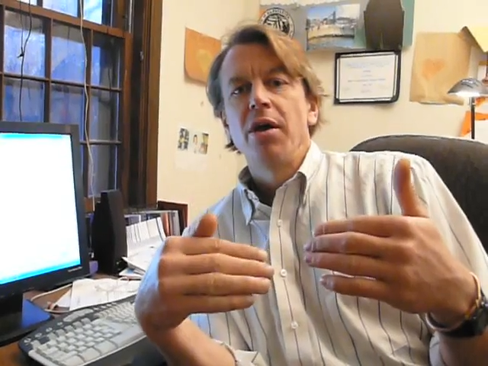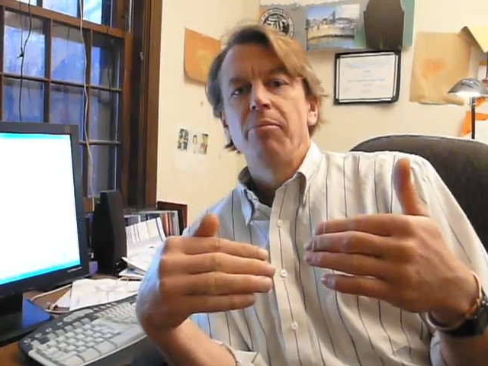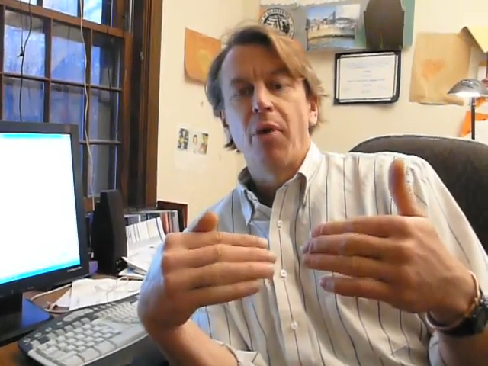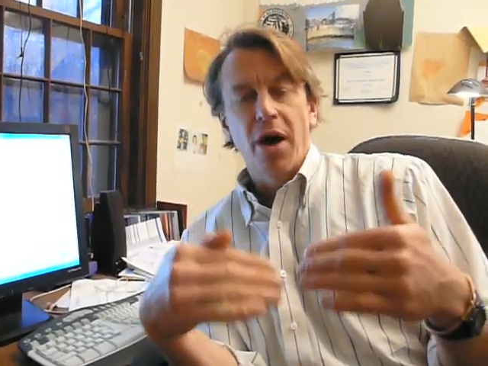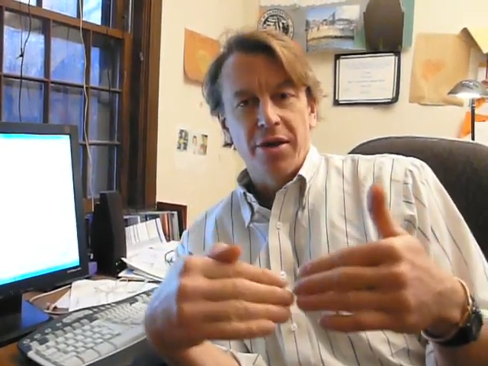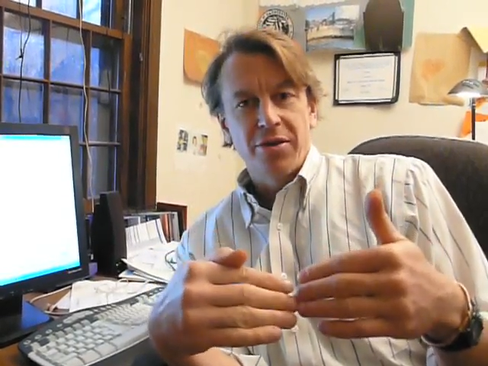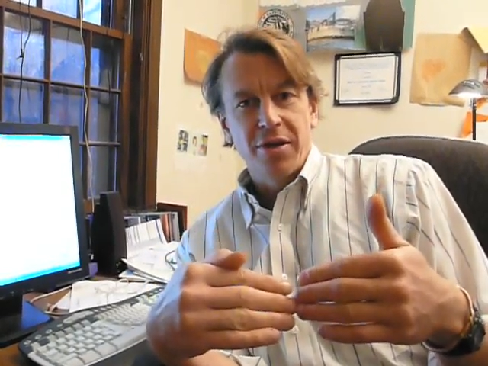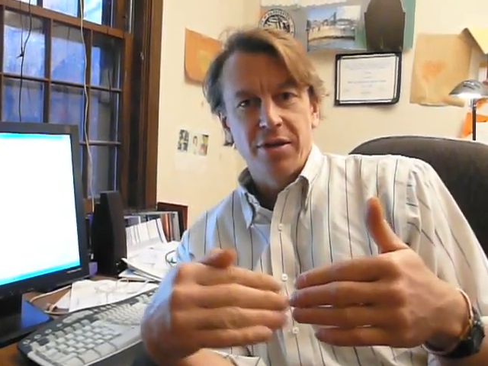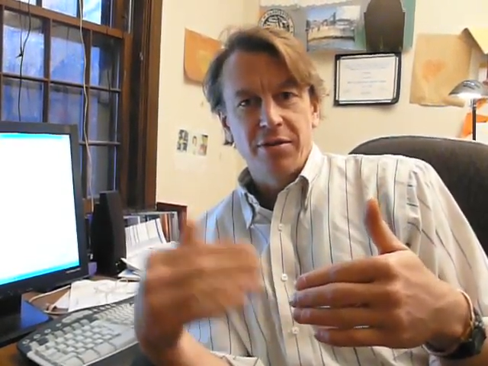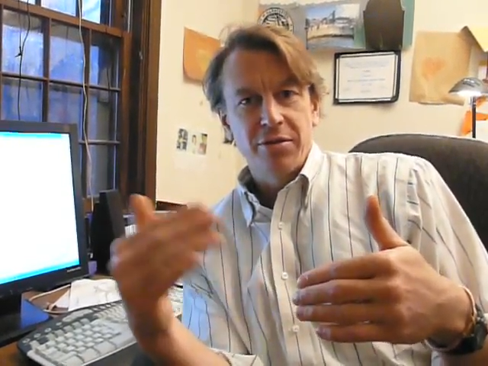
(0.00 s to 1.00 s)

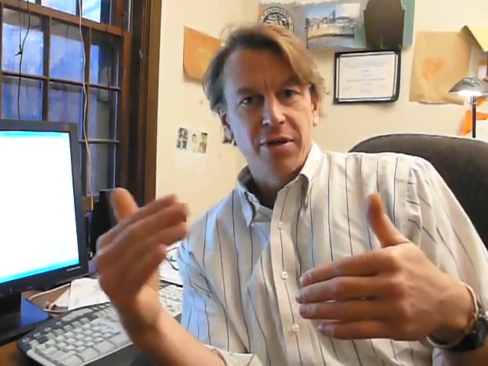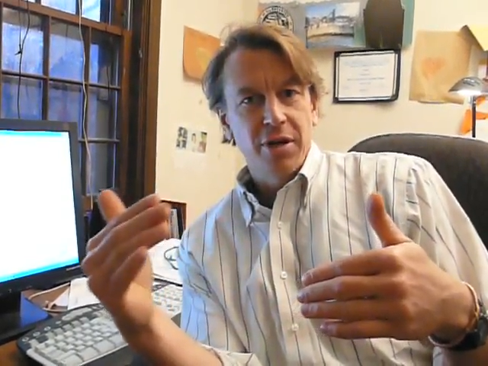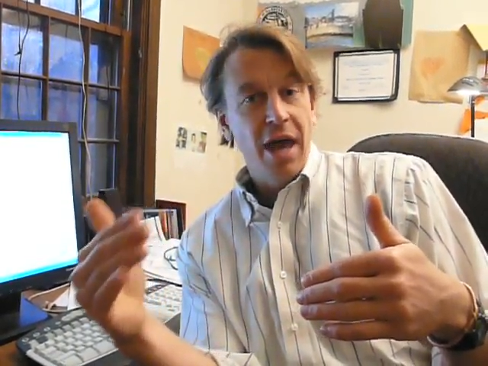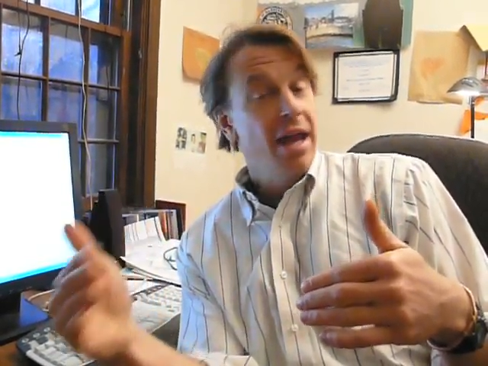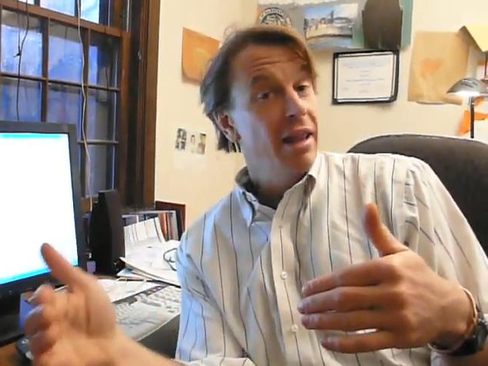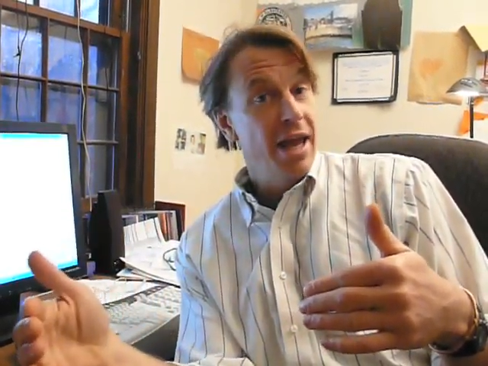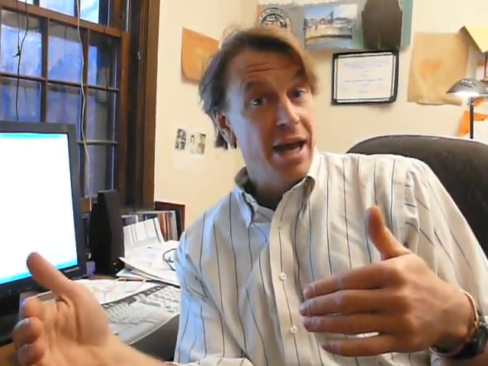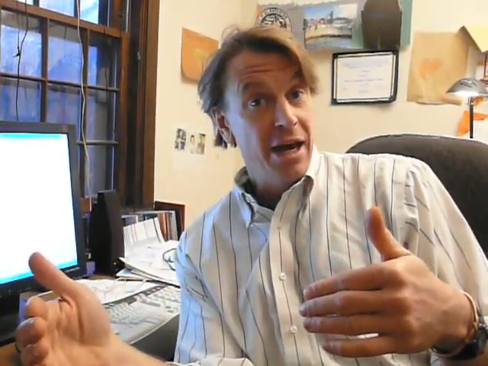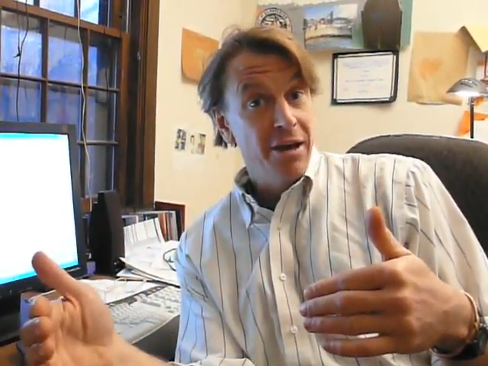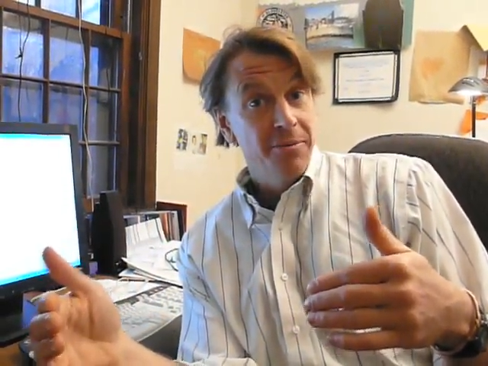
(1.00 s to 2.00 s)
Boston to
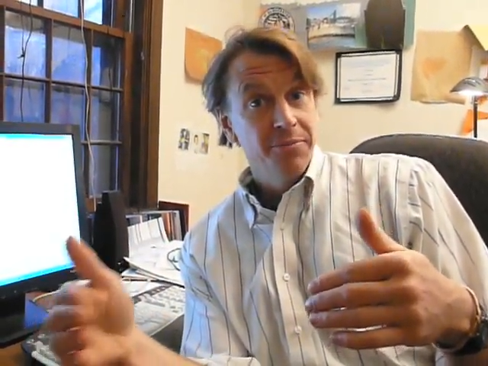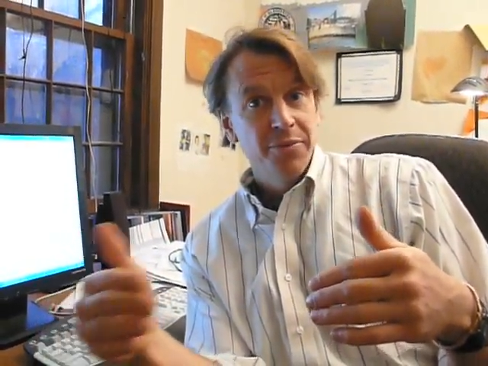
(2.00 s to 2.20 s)
Atlanta,